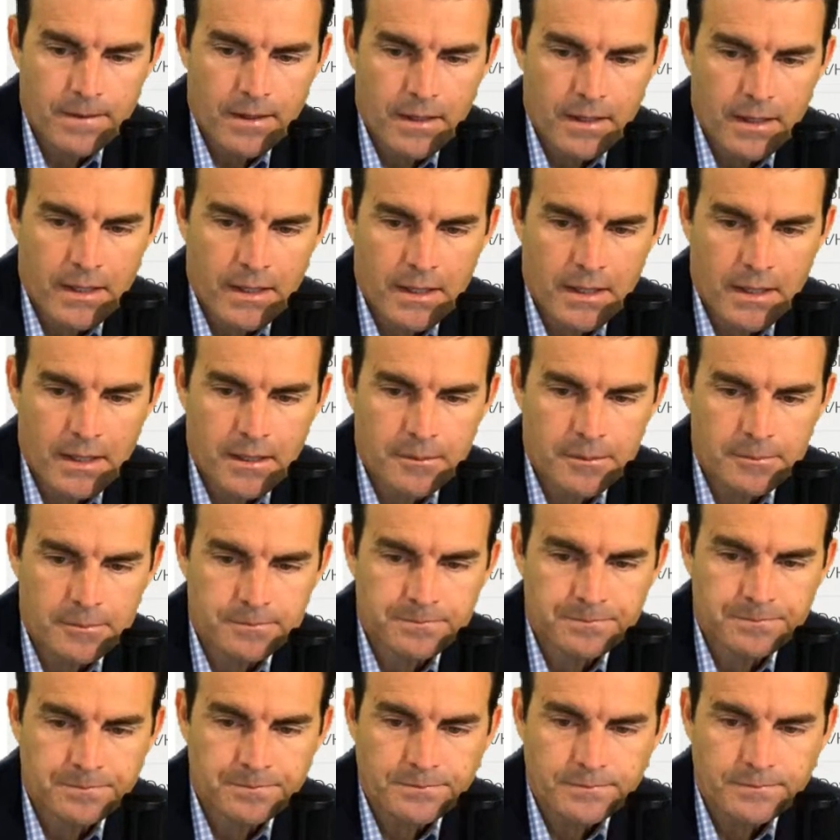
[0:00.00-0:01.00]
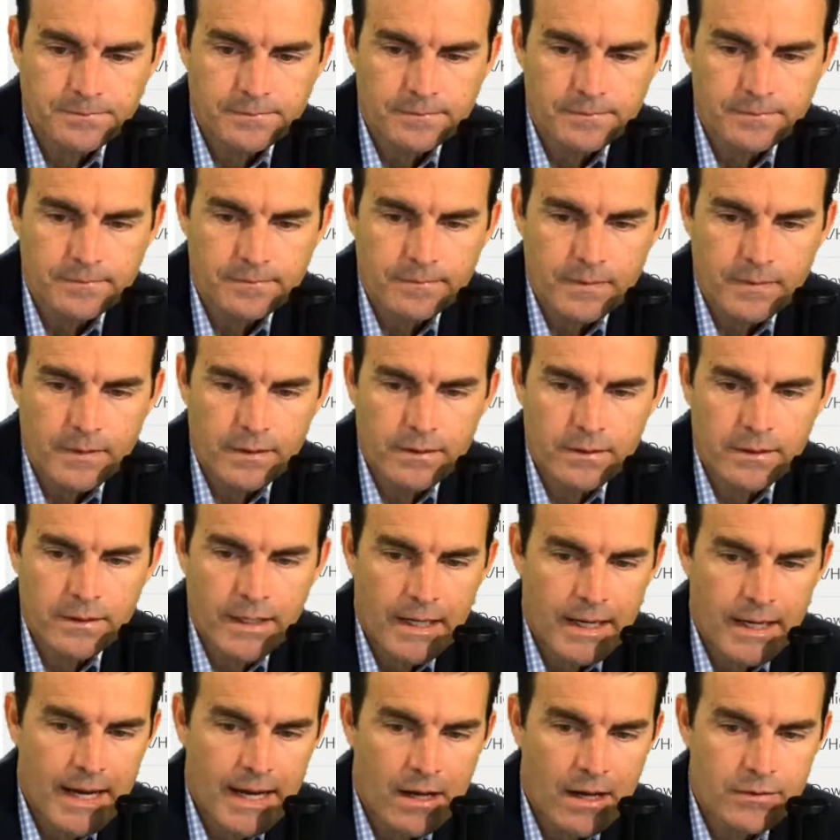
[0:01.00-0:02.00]
You
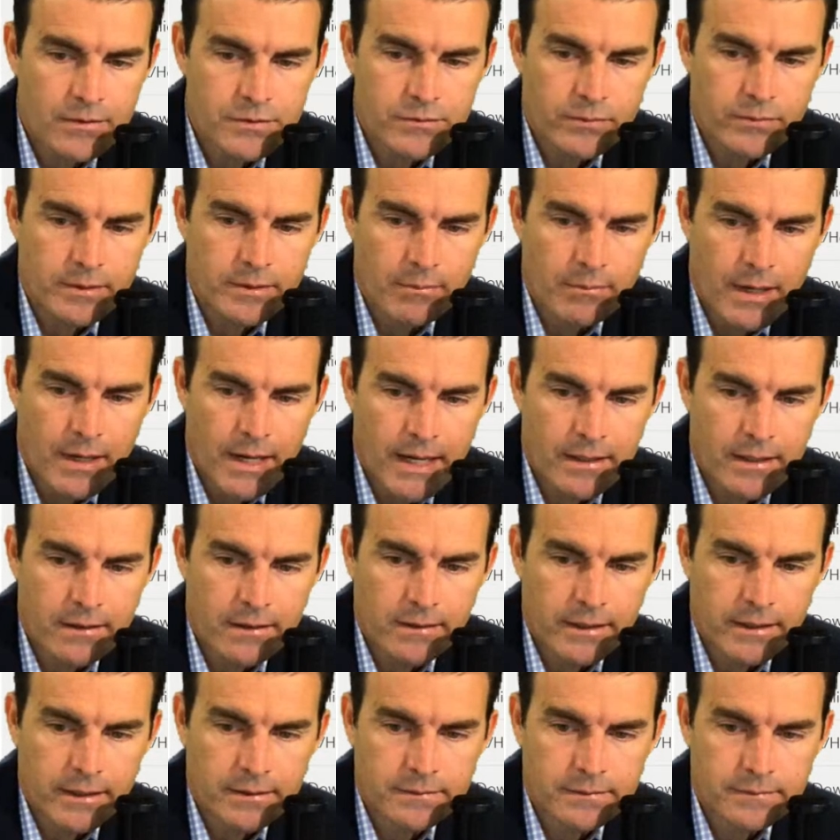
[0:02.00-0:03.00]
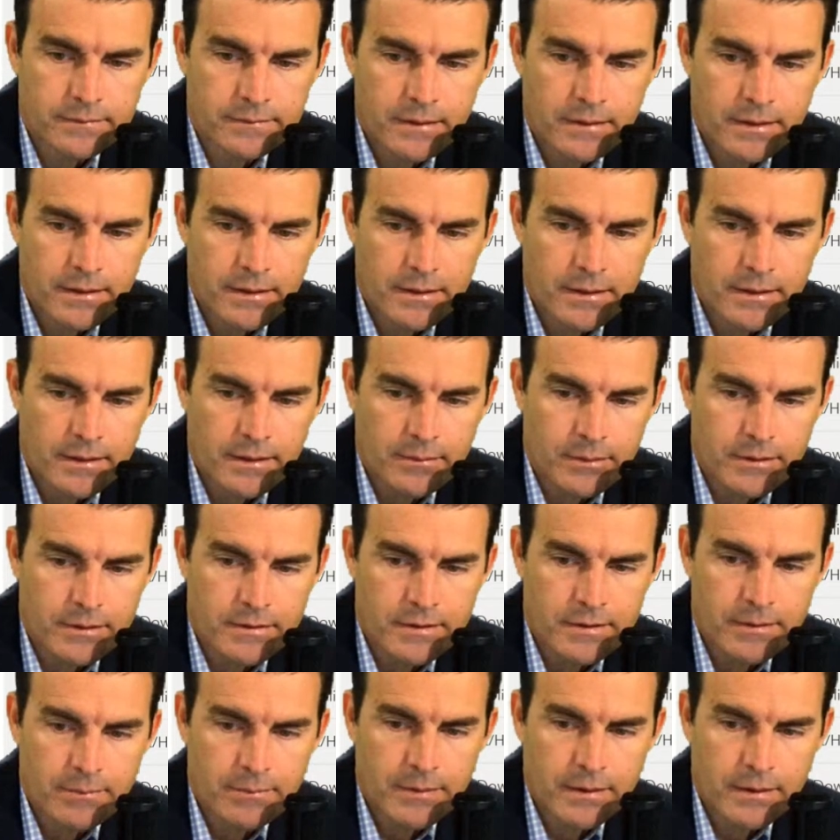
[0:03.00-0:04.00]
got house remodeling. I mean,
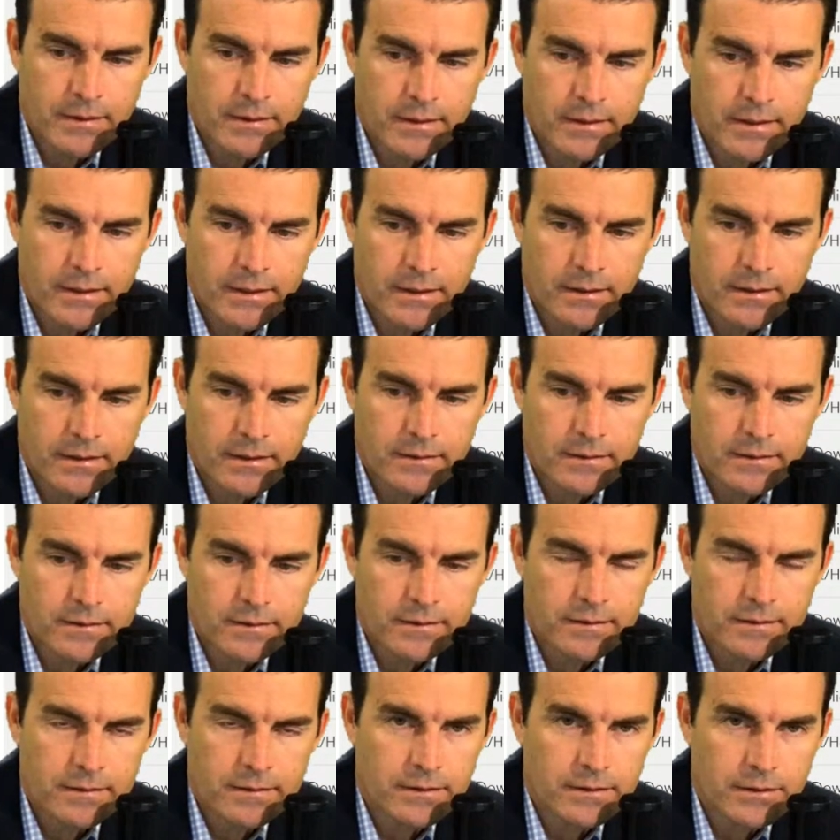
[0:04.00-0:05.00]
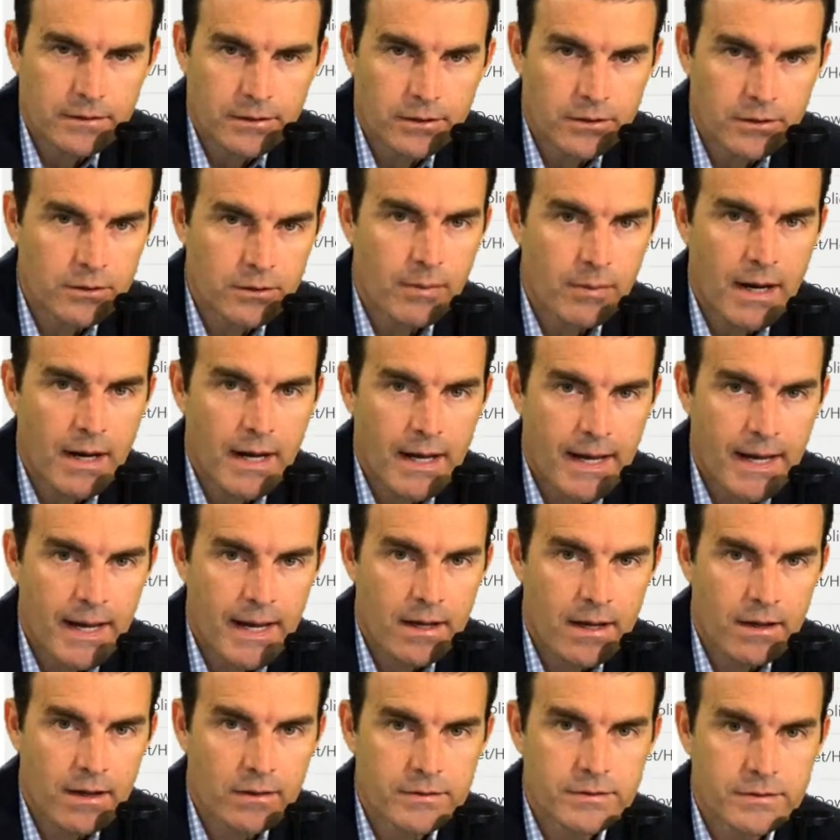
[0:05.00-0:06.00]
typically, you buy a
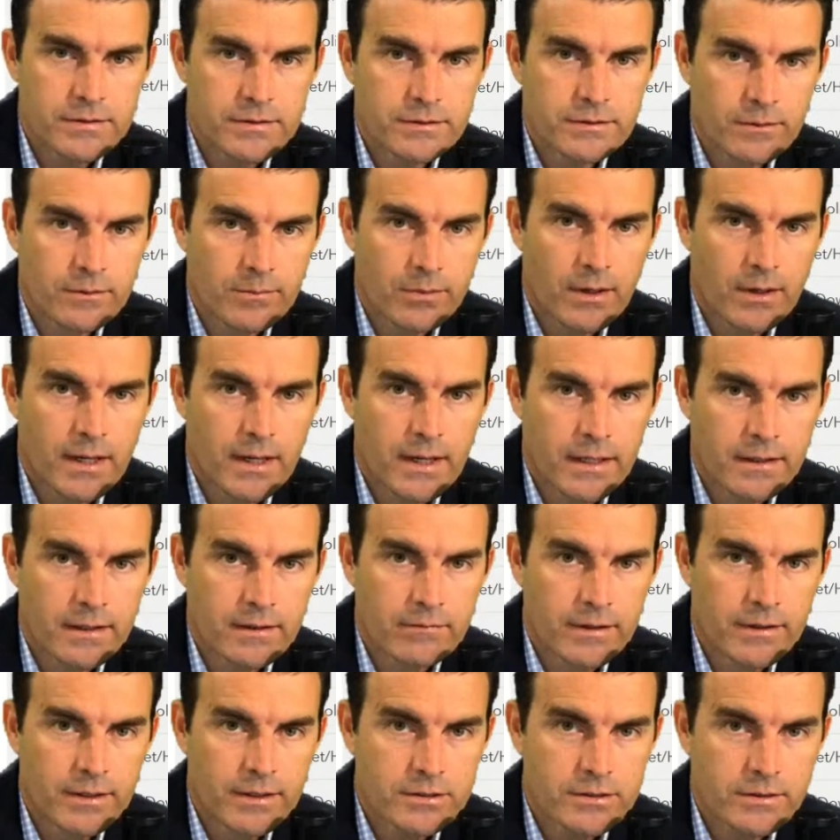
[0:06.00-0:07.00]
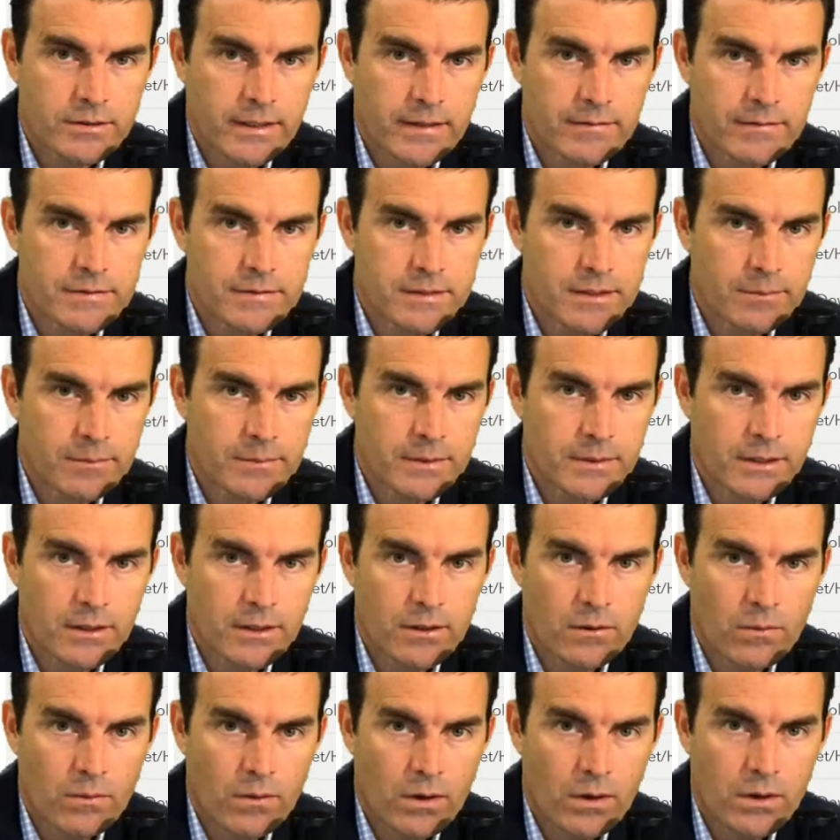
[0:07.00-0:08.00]
house, you're probably going to eventually have something
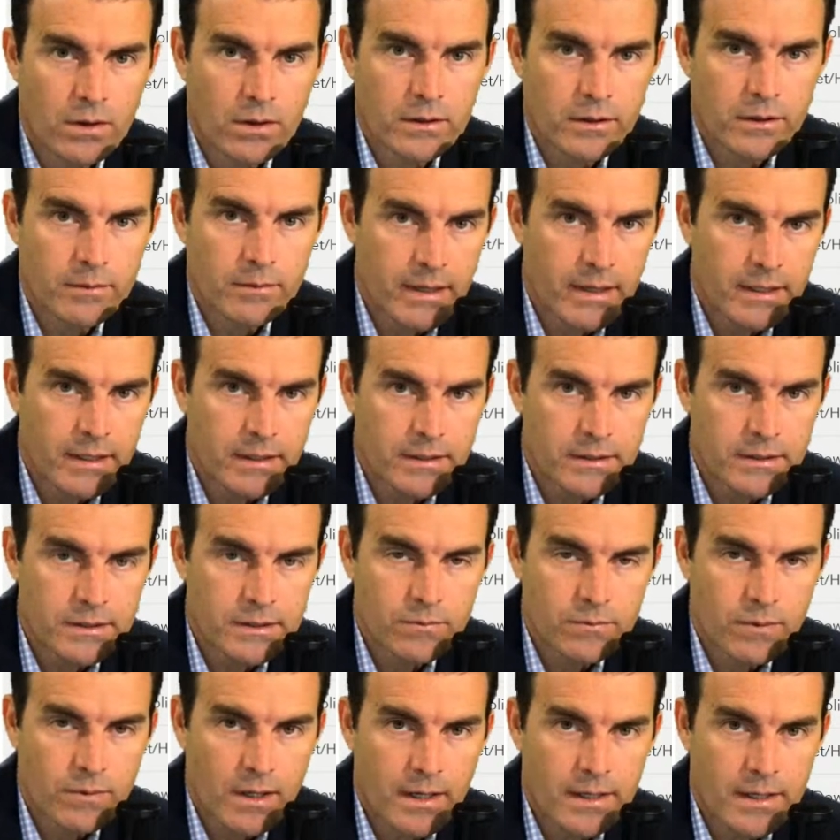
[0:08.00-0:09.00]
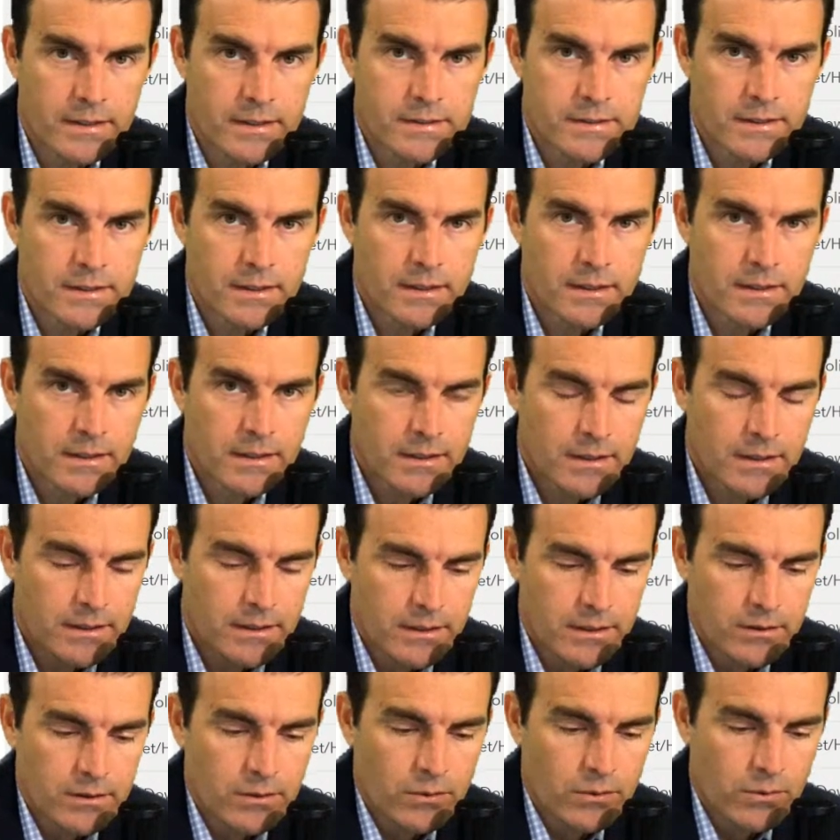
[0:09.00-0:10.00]
go wrong, or maintenance-wise,
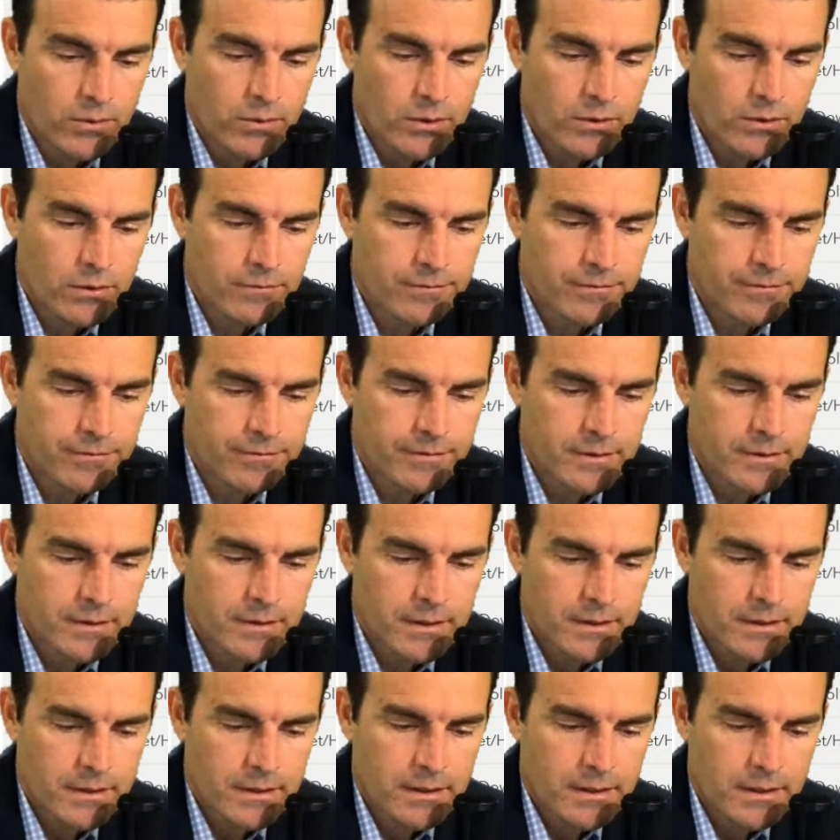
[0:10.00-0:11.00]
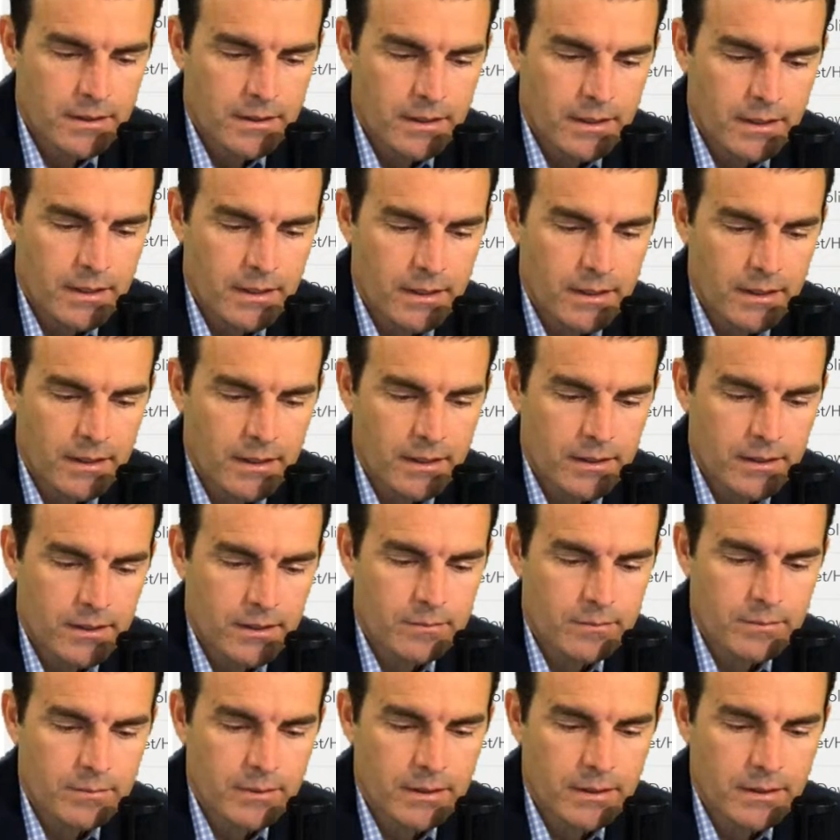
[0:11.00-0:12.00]
a new roof. It
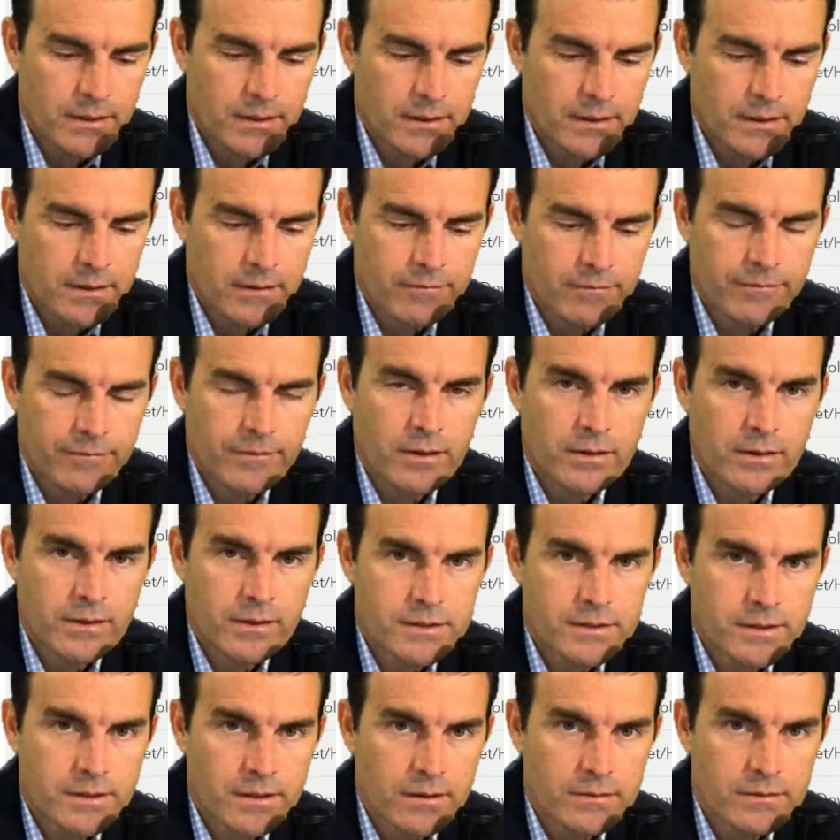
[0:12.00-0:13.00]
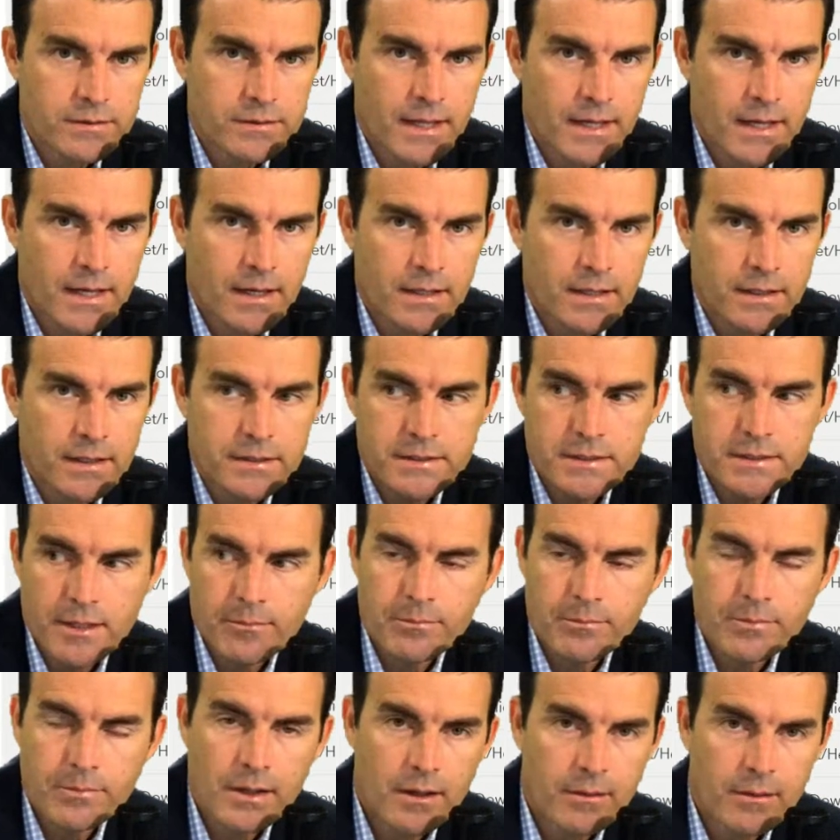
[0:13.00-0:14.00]
could be a furnace goes out, a
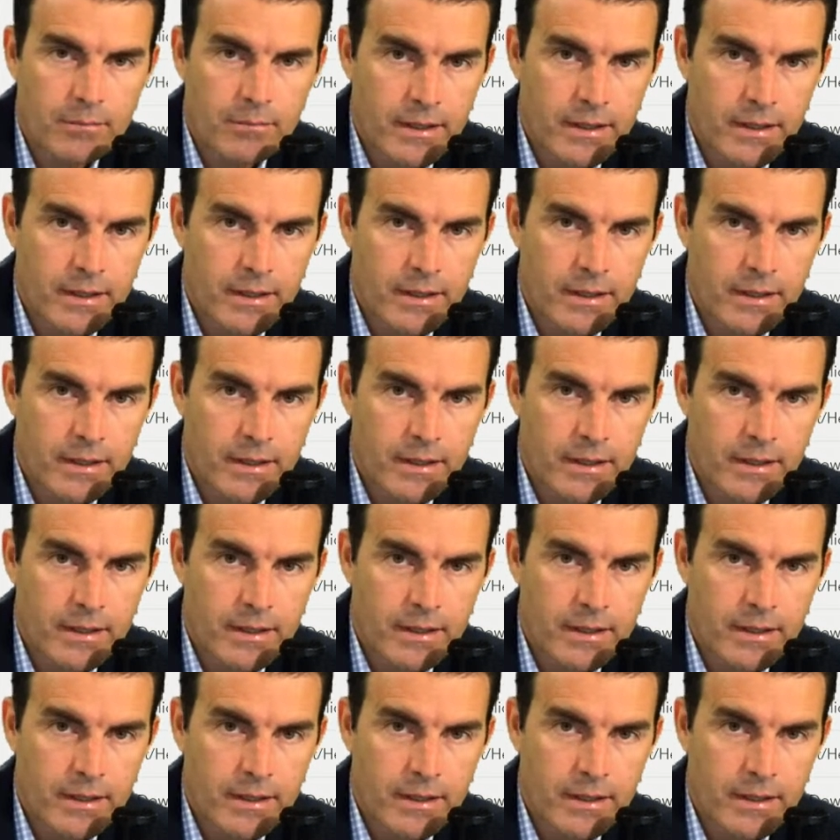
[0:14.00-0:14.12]
sump pump.